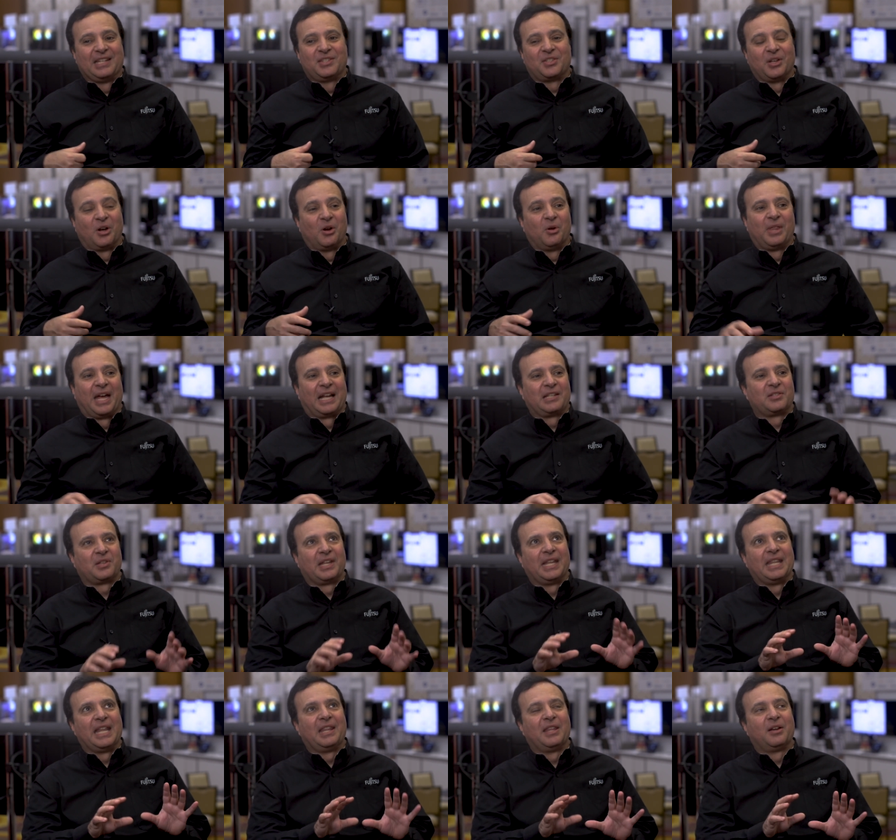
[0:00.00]
And so that's,
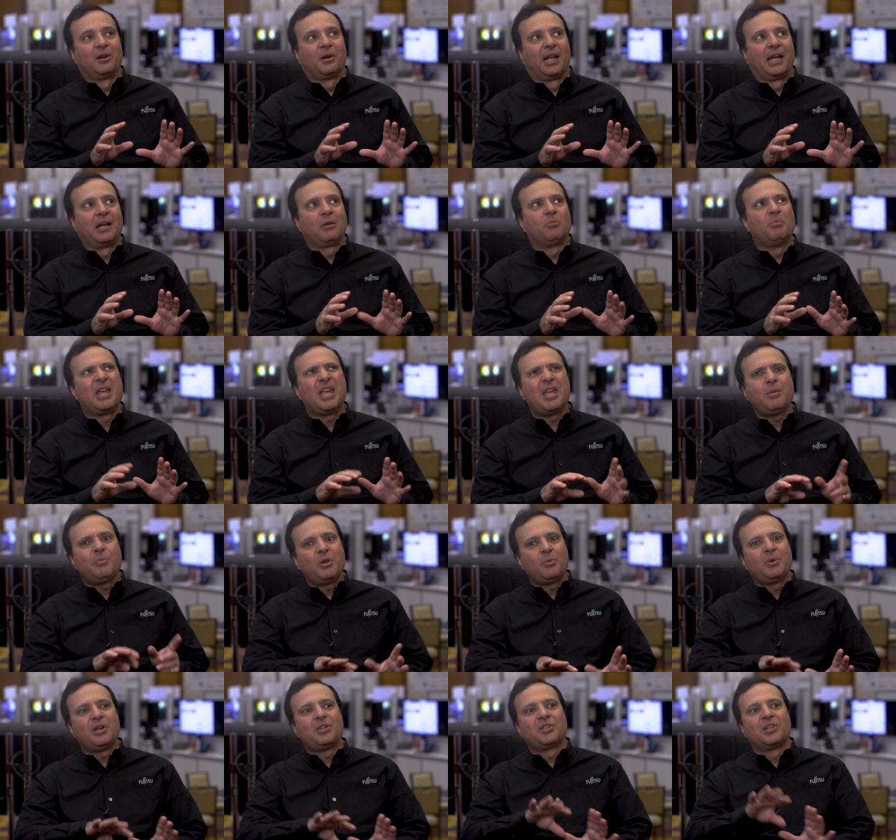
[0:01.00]
yeah. And then they're like,
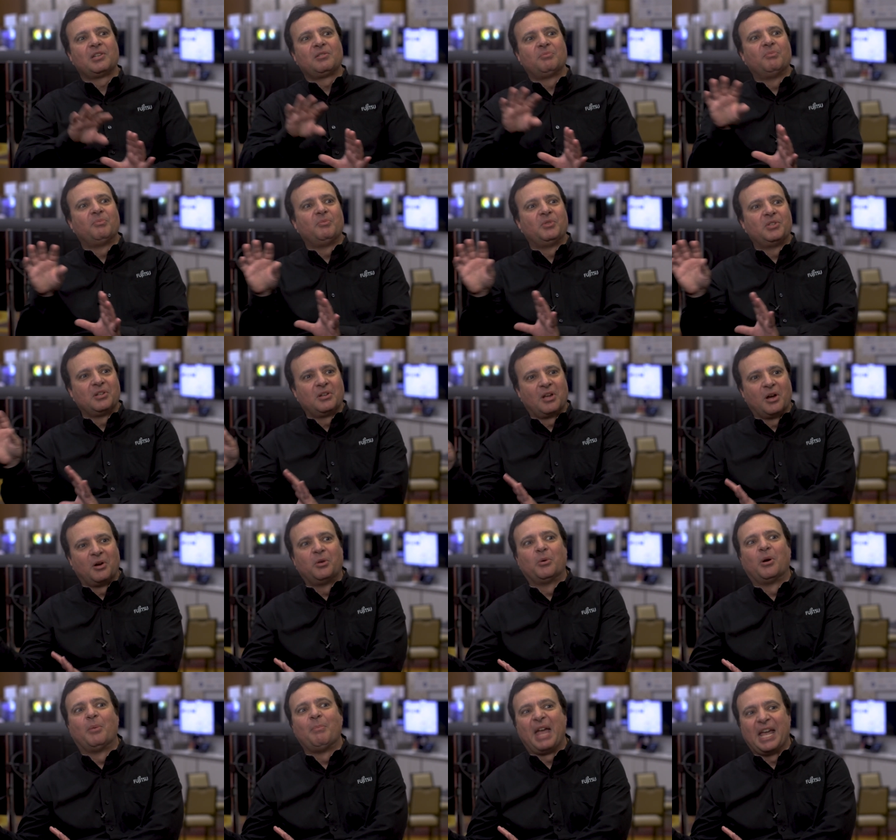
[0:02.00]
maybe we should
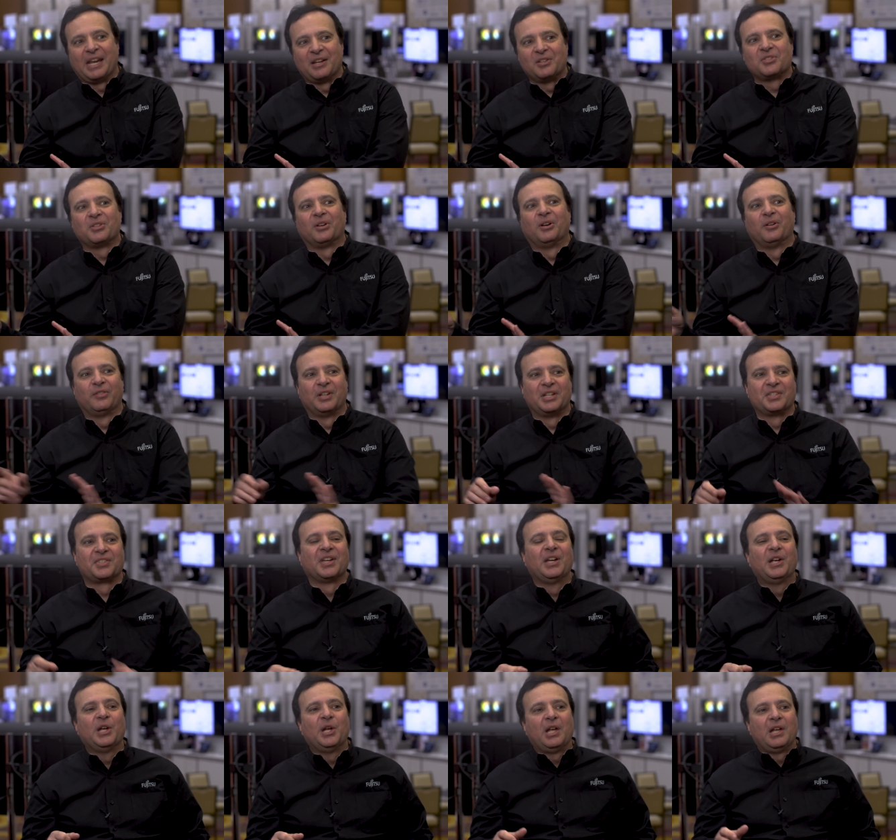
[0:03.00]
go to a managed
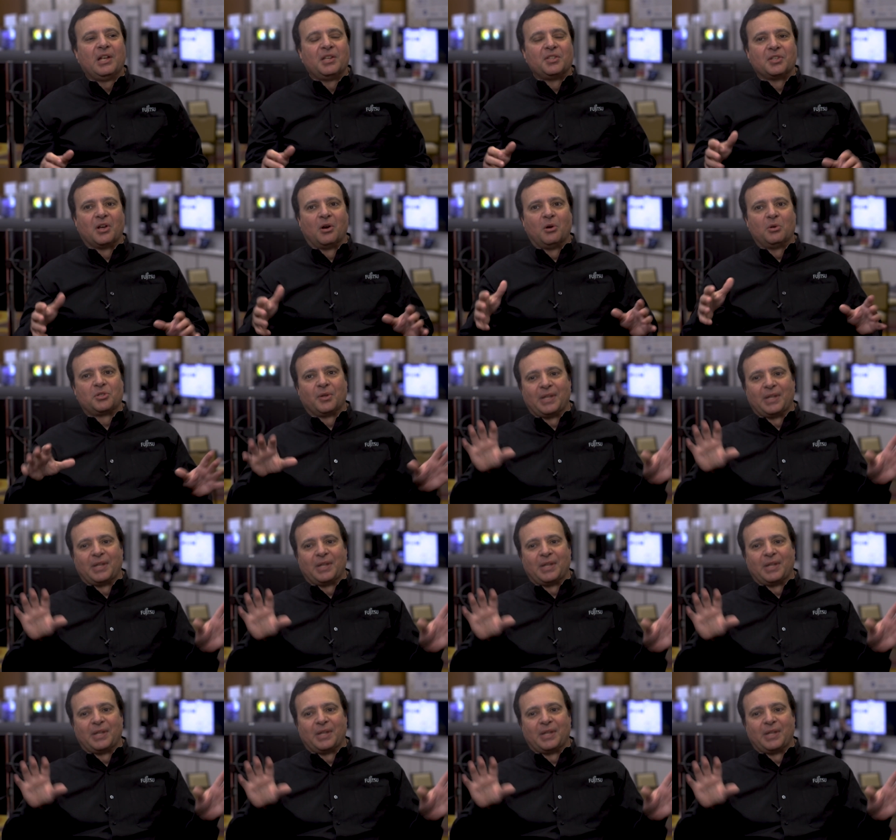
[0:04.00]
service. So